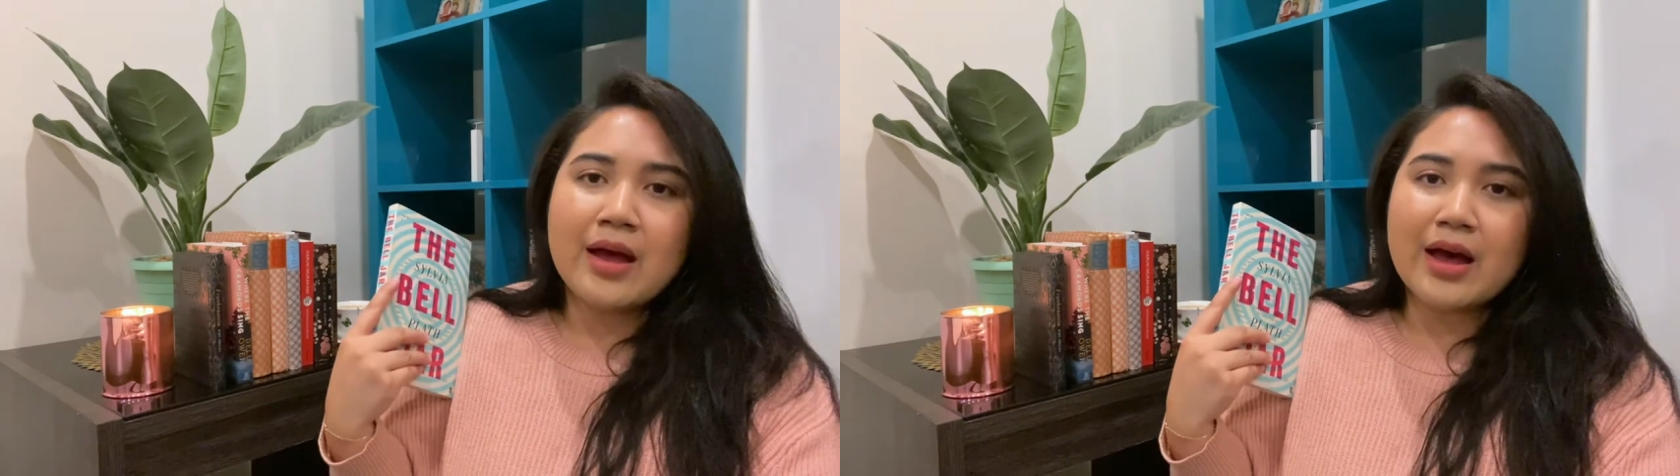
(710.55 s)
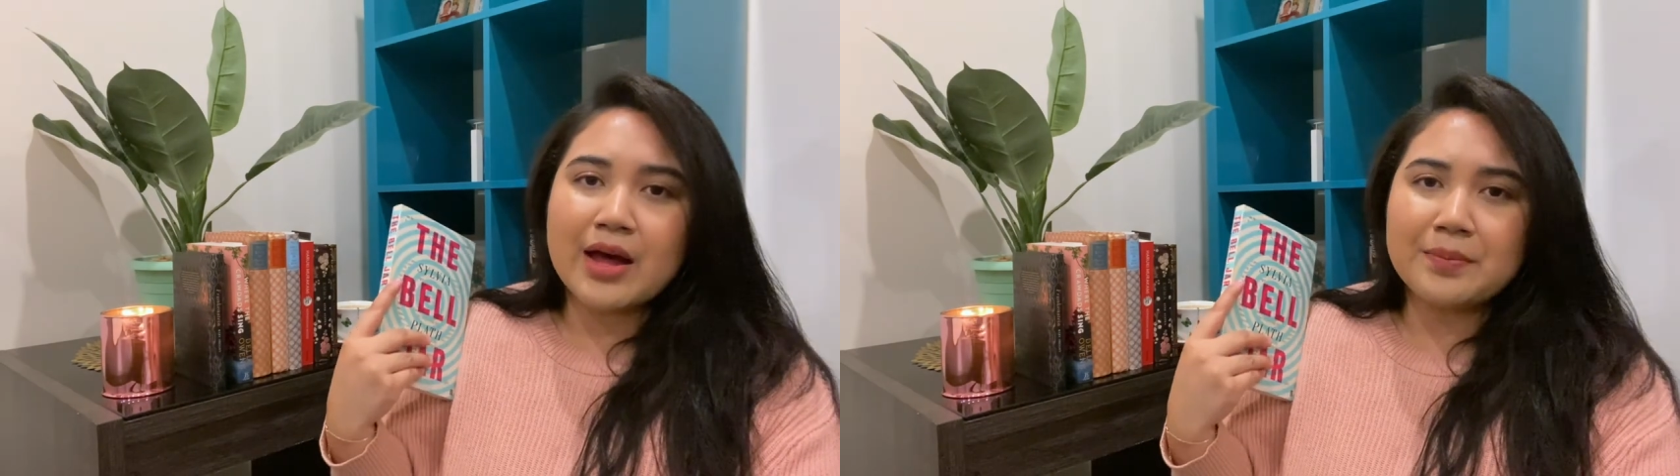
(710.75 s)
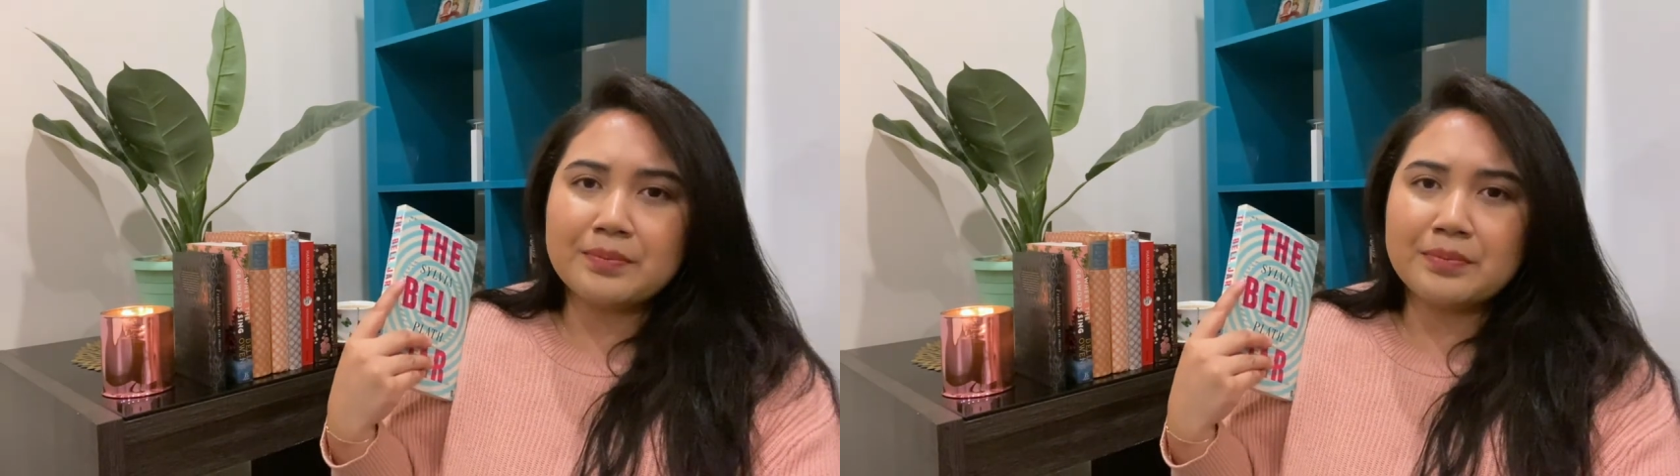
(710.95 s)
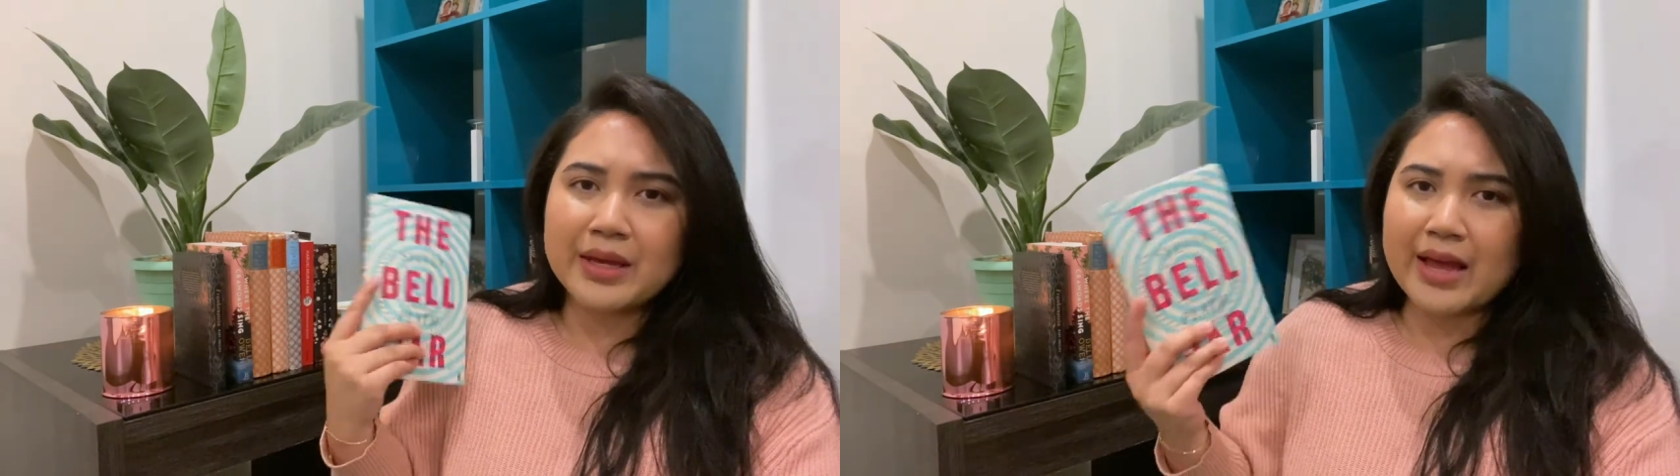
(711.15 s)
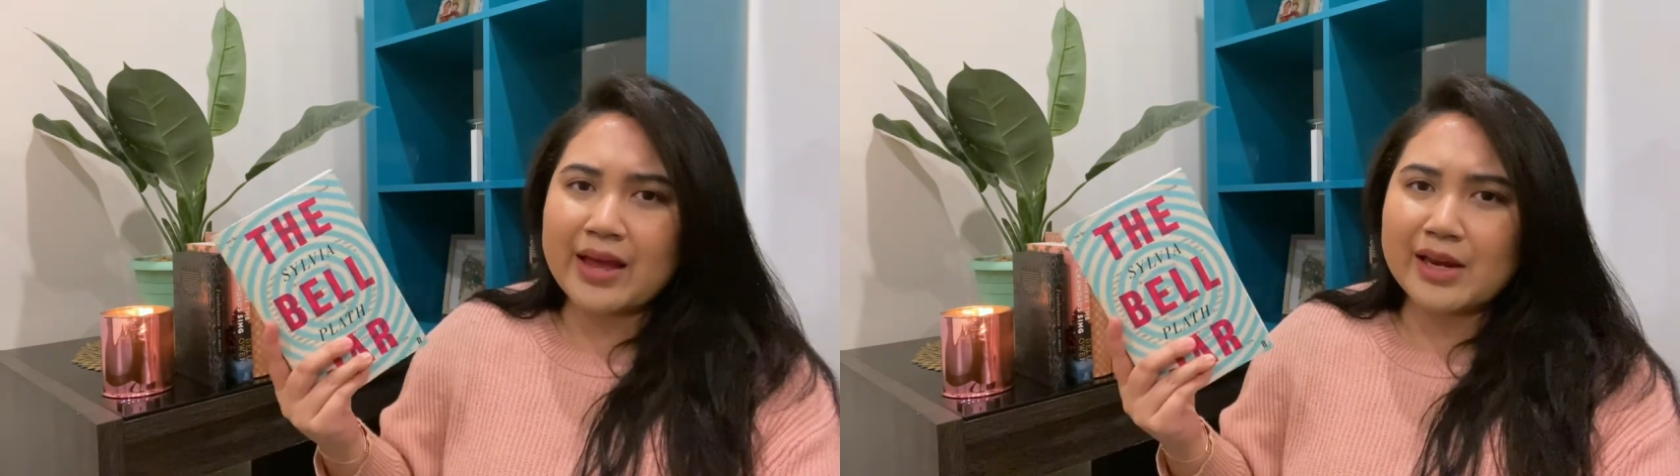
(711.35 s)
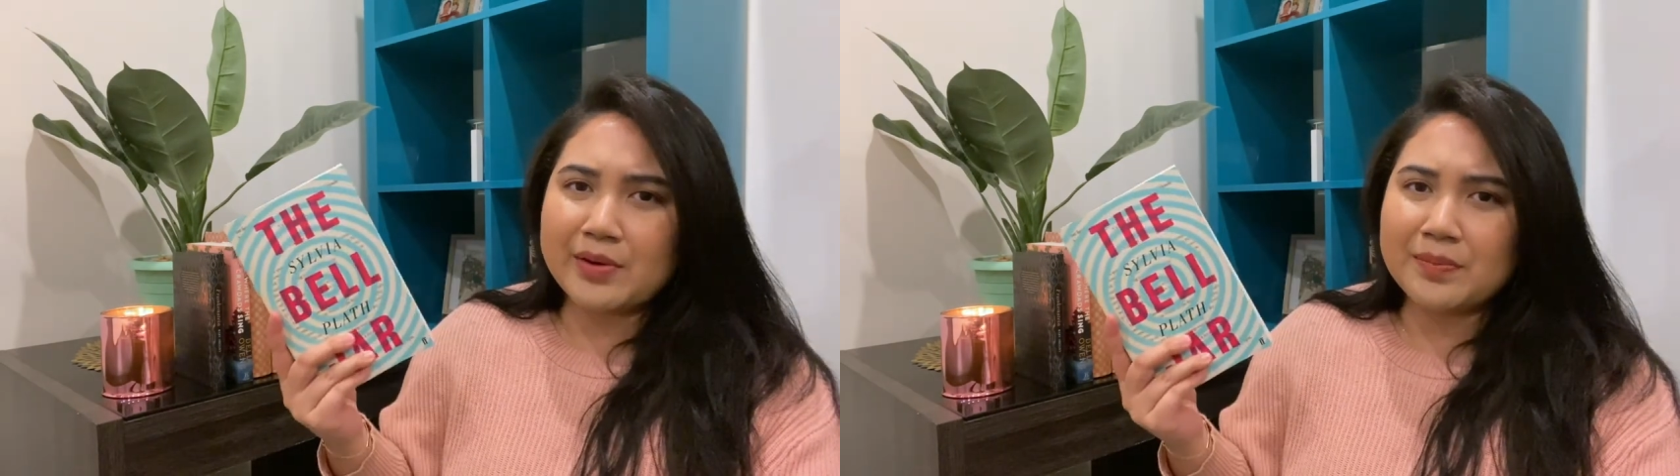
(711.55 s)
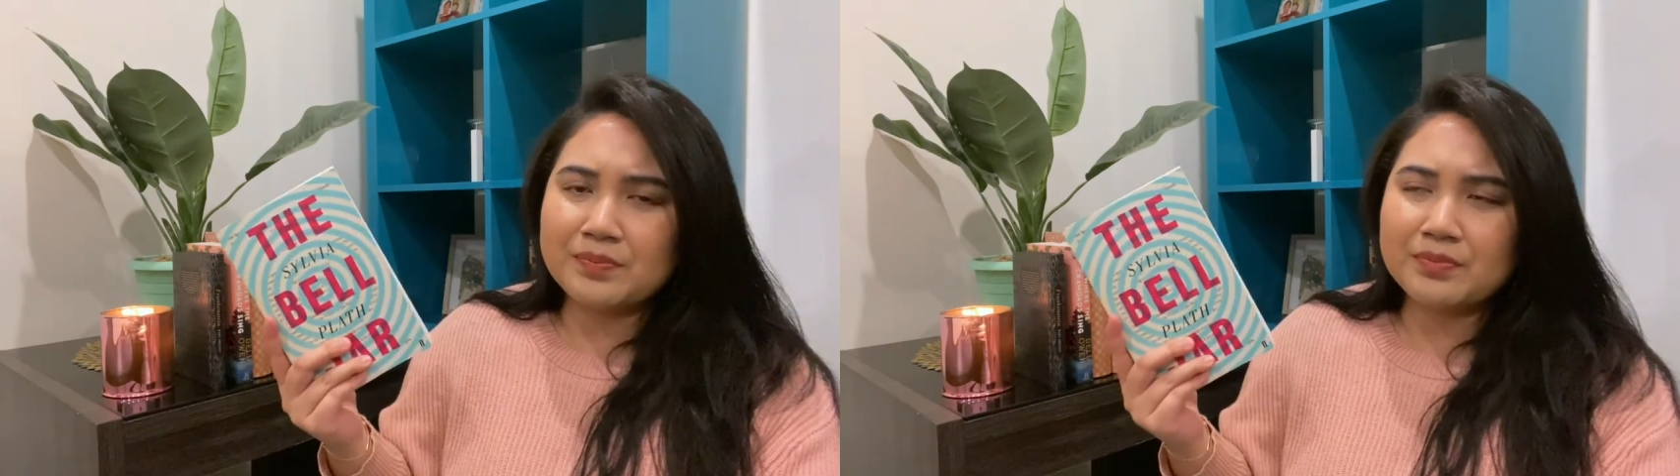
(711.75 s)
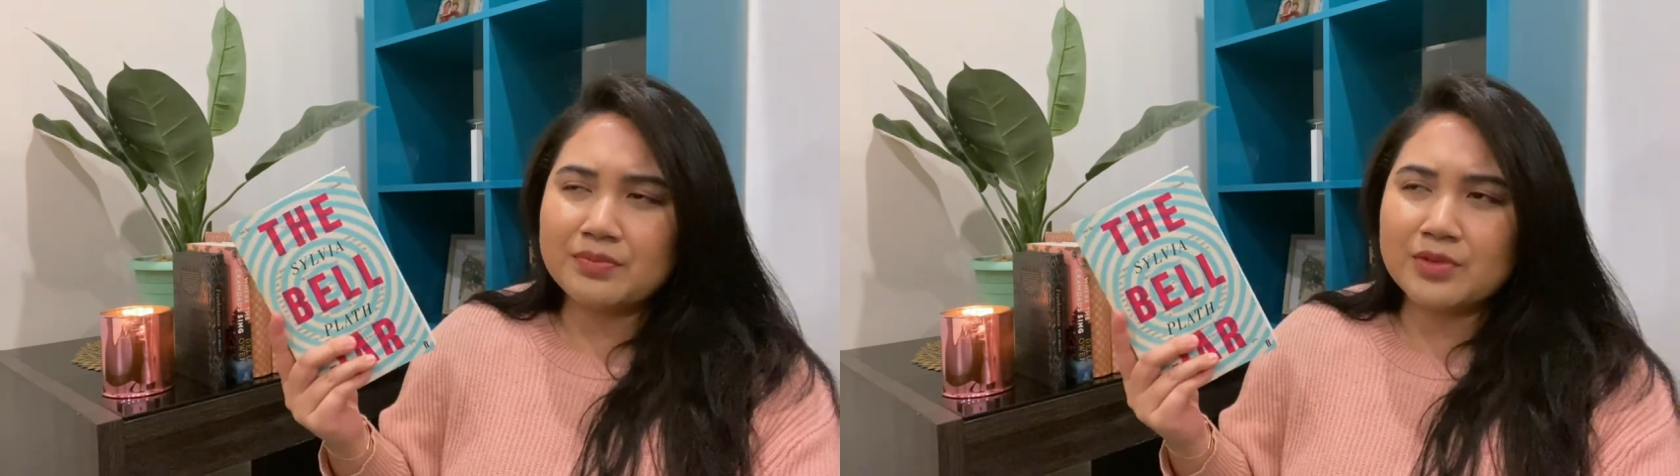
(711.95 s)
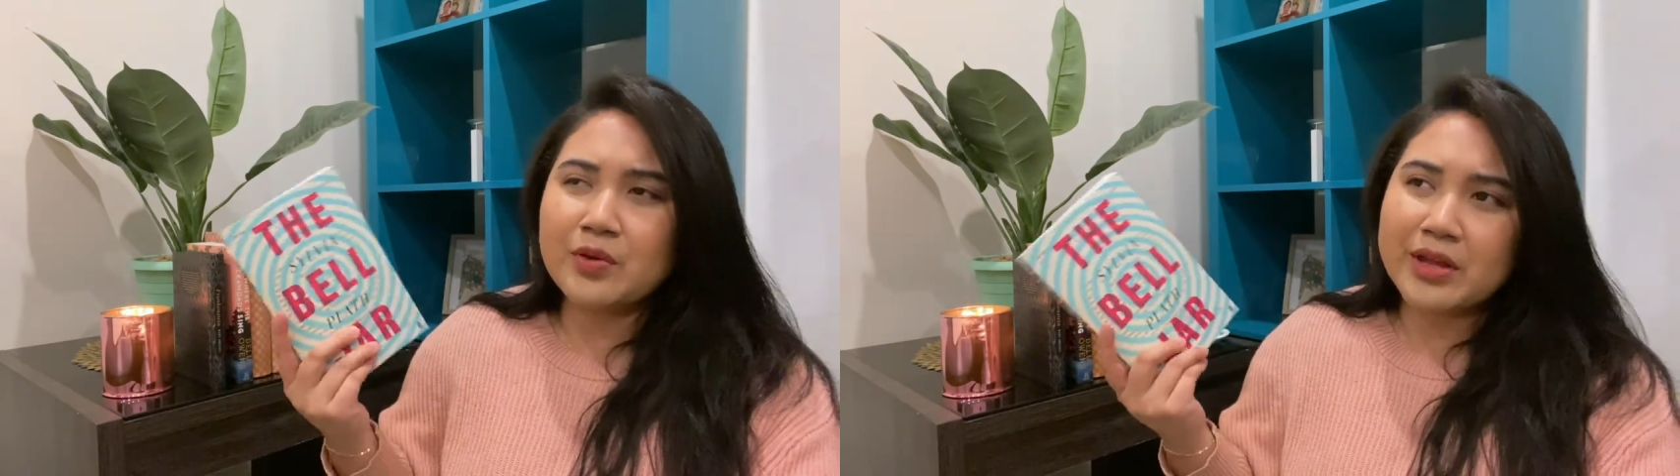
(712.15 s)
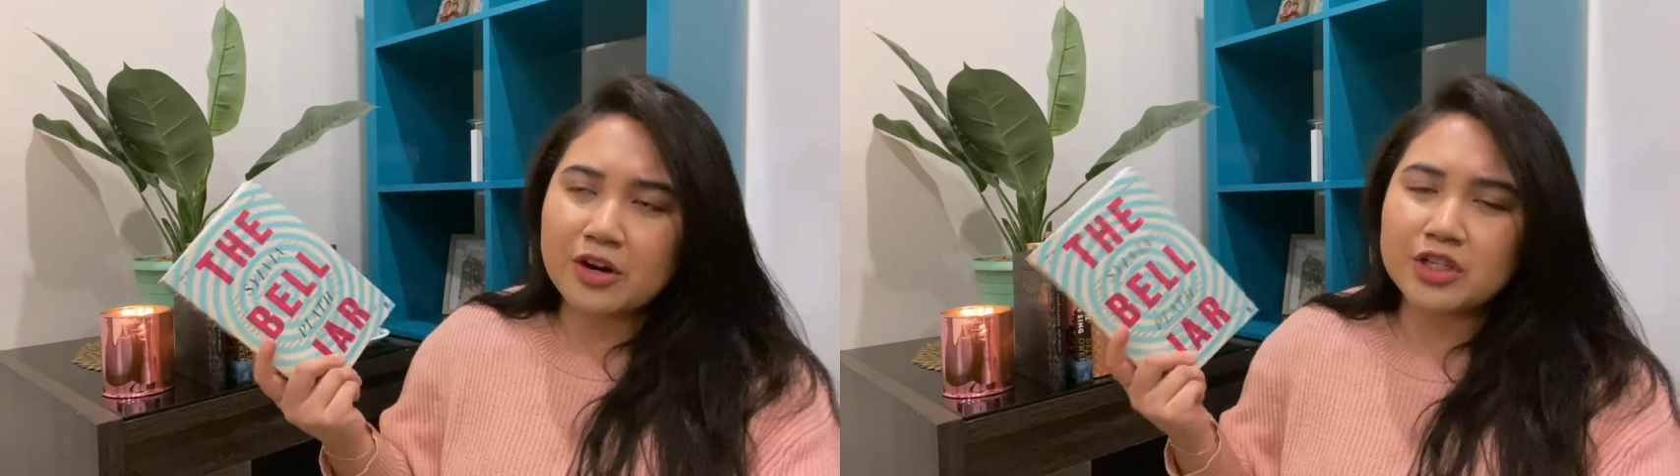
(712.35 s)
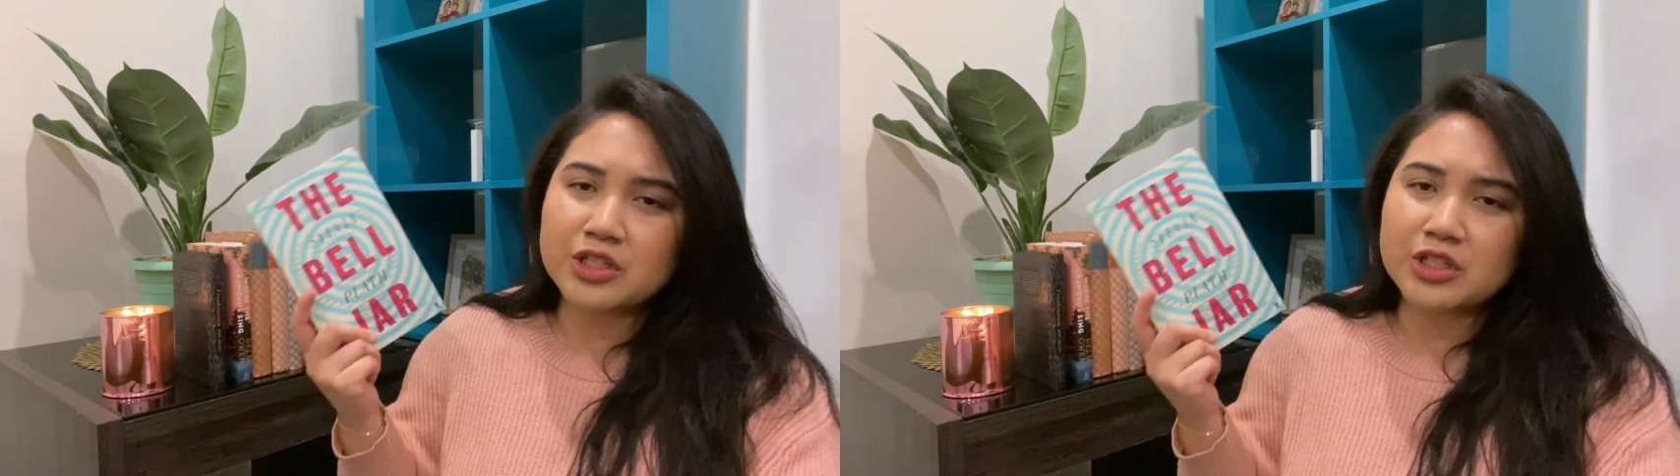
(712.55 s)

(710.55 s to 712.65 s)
But yeah, anyway, knowing her,